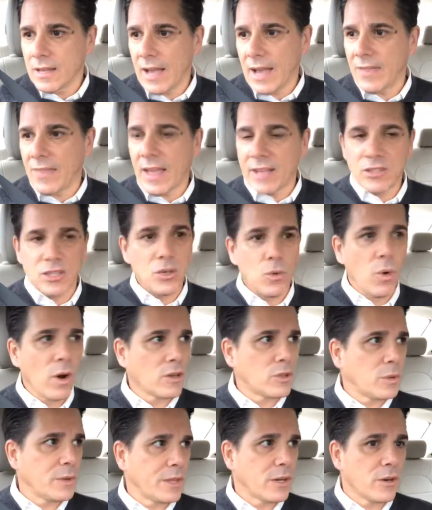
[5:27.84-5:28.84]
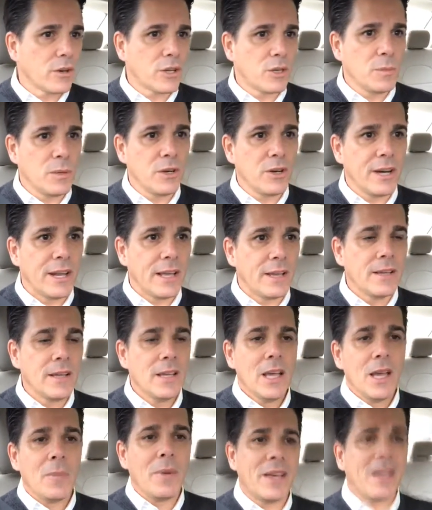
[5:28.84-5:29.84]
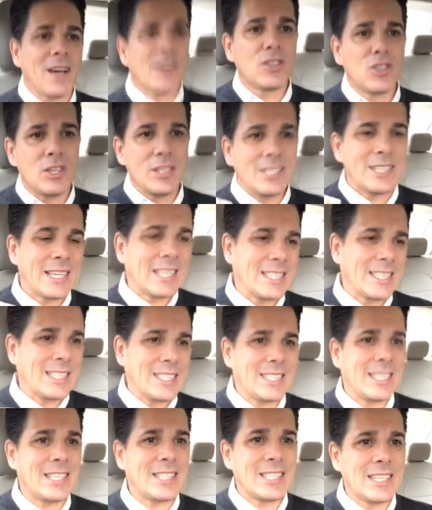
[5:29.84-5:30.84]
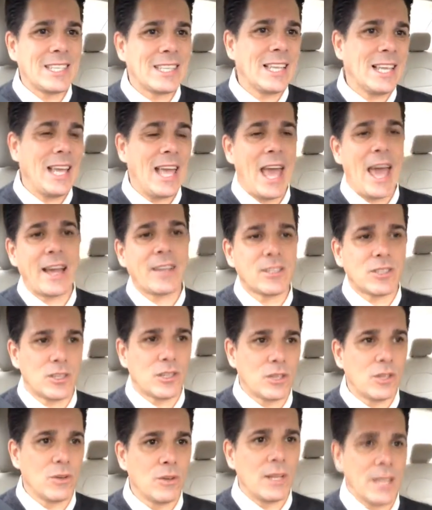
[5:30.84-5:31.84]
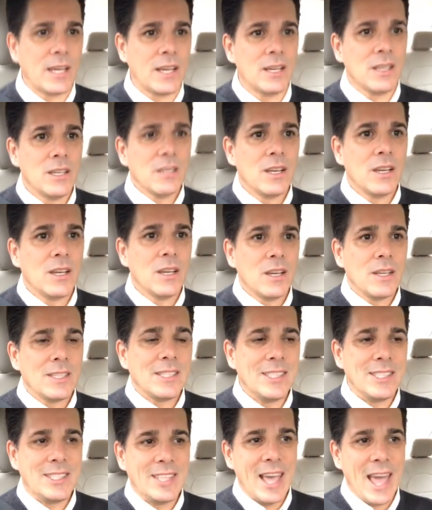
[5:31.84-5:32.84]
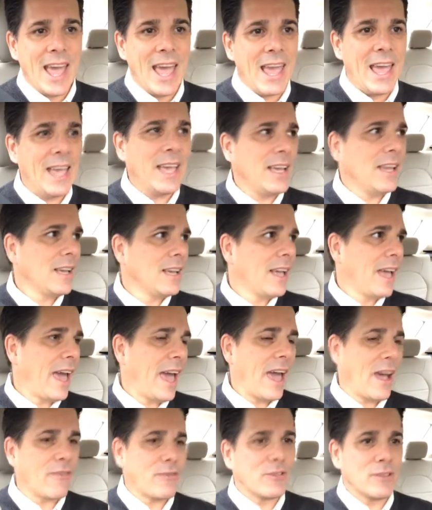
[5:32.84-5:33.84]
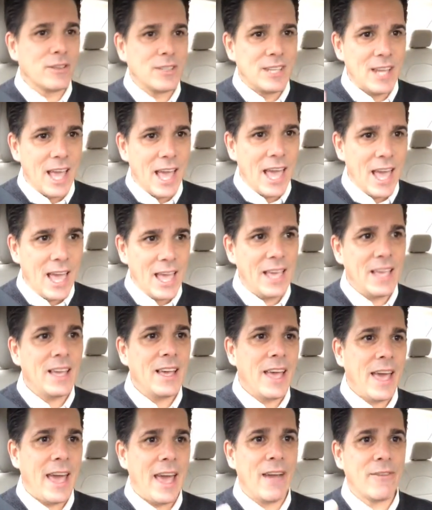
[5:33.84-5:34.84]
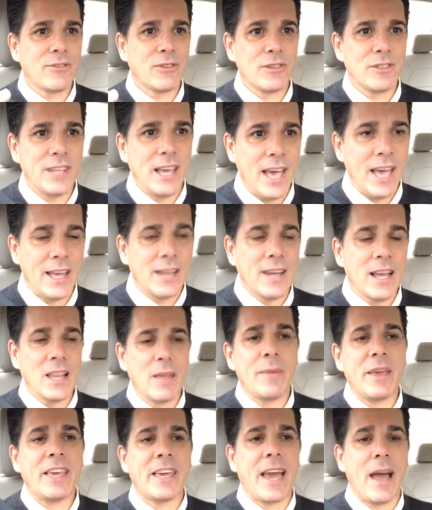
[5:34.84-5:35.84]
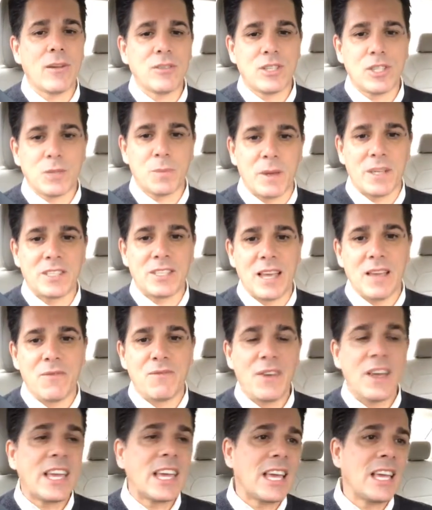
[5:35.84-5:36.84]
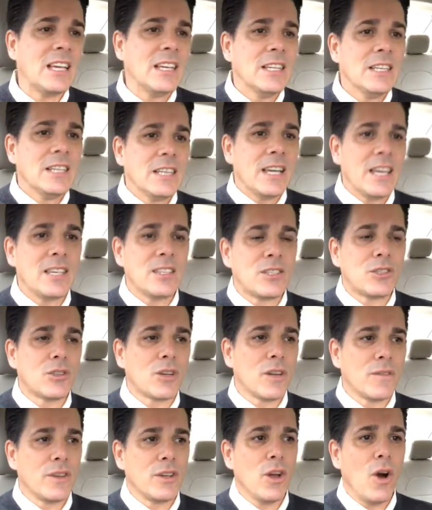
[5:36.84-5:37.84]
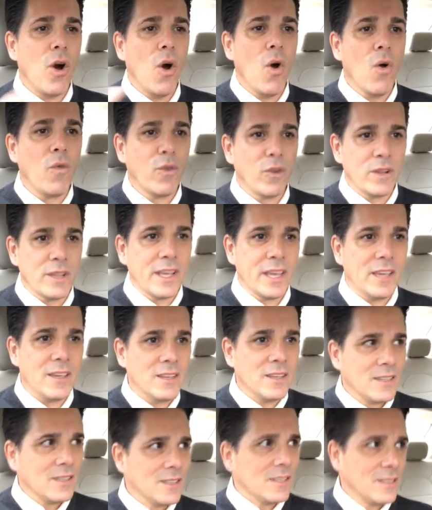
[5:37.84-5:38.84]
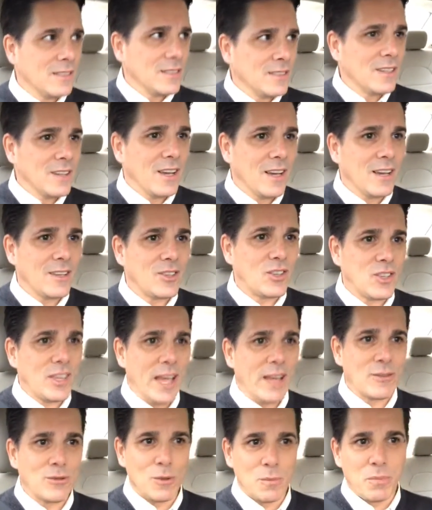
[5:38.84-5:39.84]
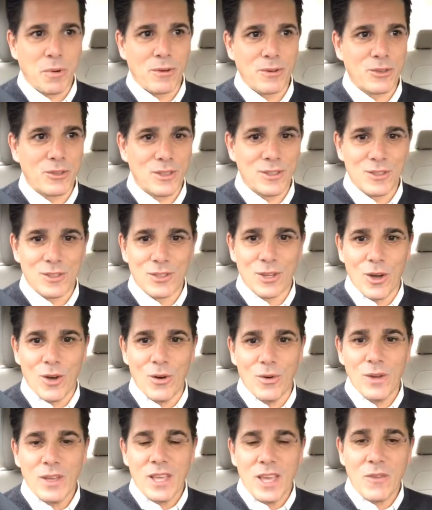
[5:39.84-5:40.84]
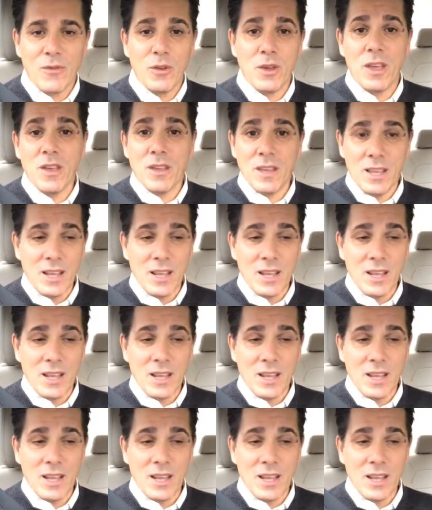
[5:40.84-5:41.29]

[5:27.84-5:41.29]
and that she works with in her community because she's consistently executing day after day after day. Now let me couch this by saying Vicky is sort of an overly scheduled person. So if you